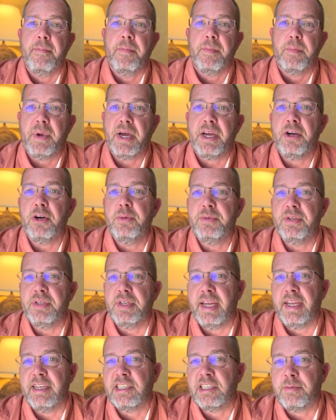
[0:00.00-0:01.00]
my hope
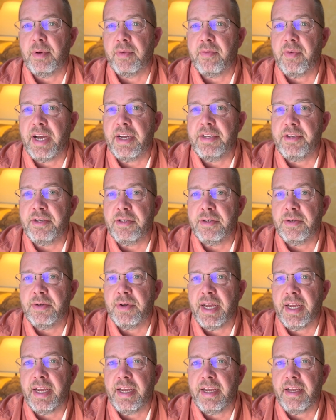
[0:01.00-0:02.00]
today is to provide you
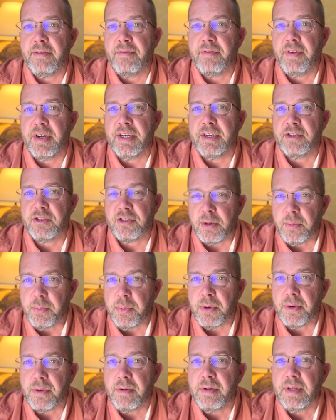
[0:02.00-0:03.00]
a very
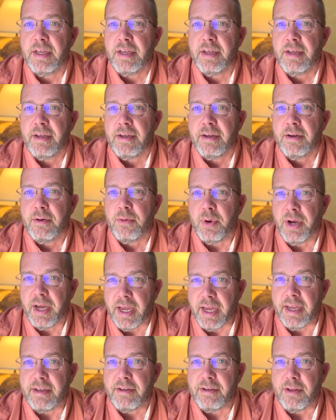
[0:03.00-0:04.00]
simple
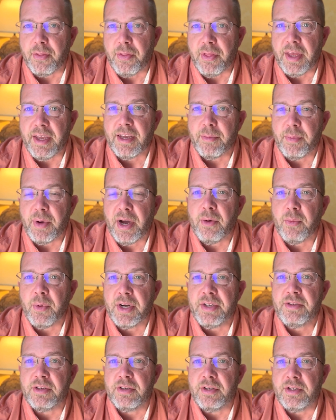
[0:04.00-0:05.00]
way to think about
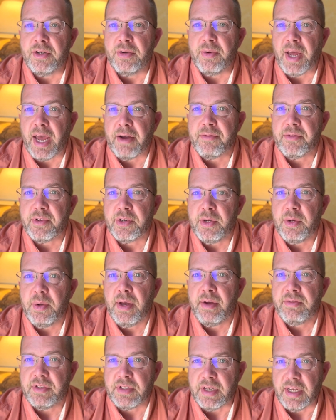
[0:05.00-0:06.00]
what to do after you
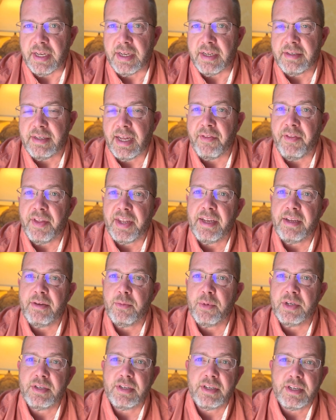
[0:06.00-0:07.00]
have sinned, and that it
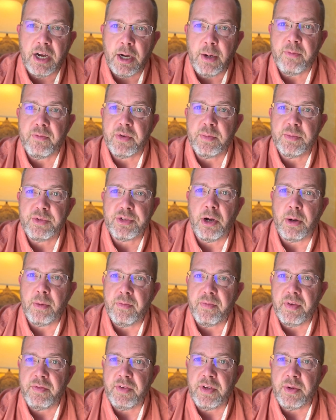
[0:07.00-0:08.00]
would come from Psalm
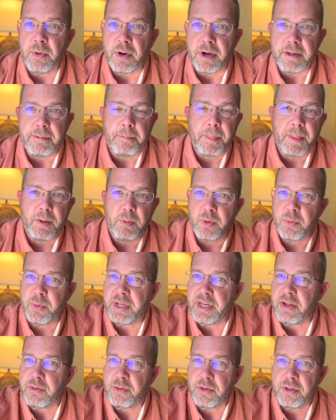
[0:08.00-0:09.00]
51. We're
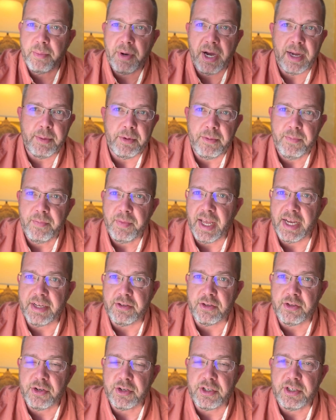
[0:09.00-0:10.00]
reading through the Bible
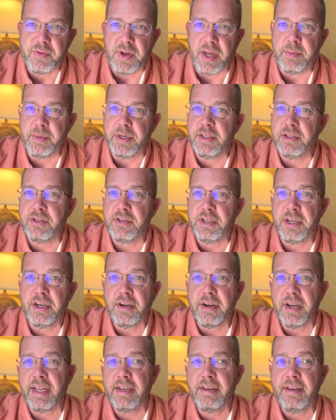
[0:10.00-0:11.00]
as a church family this
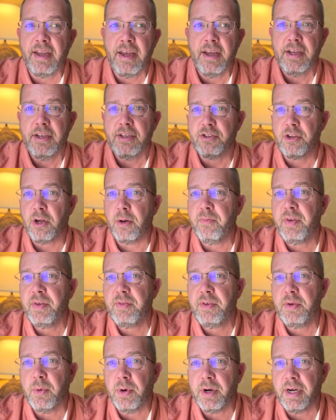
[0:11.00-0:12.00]
year, and Psalm
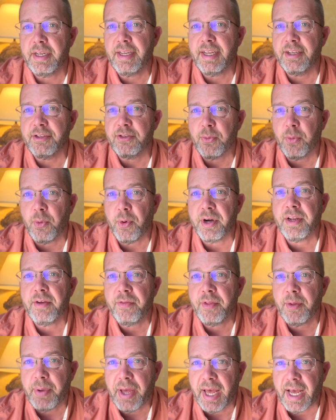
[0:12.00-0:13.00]
51 is one
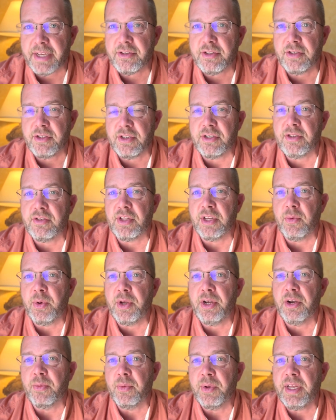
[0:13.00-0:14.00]
of the passages that
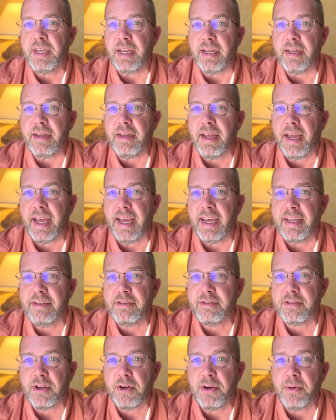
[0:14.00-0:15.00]
we are reading.
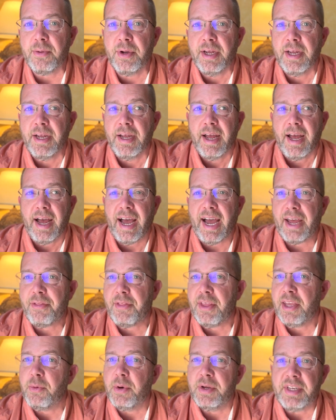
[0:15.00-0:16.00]
And so I
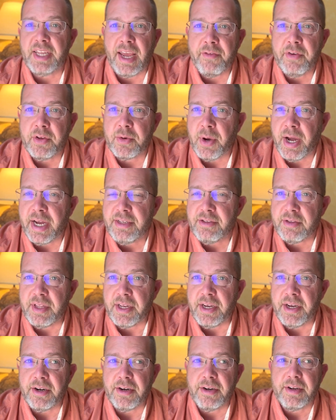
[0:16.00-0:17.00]
think what David writes
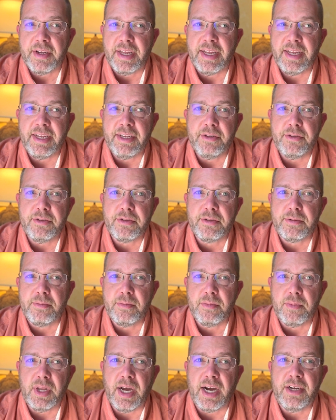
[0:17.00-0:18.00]
there is
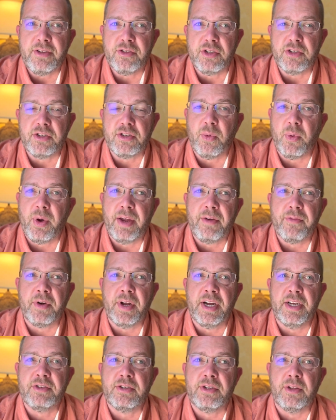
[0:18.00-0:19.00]
not just a way
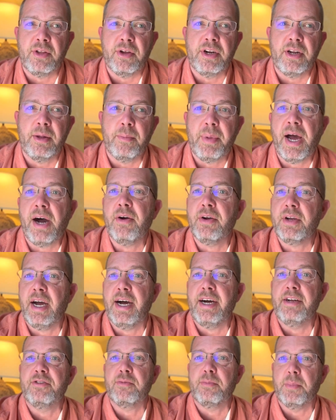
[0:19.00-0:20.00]
for us to learn about
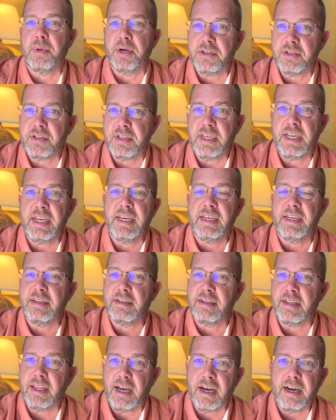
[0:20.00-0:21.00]
God's mercy and
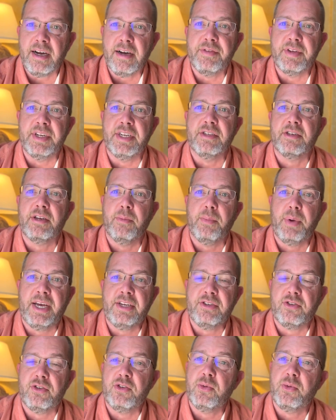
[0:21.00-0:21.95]
his love and his compassion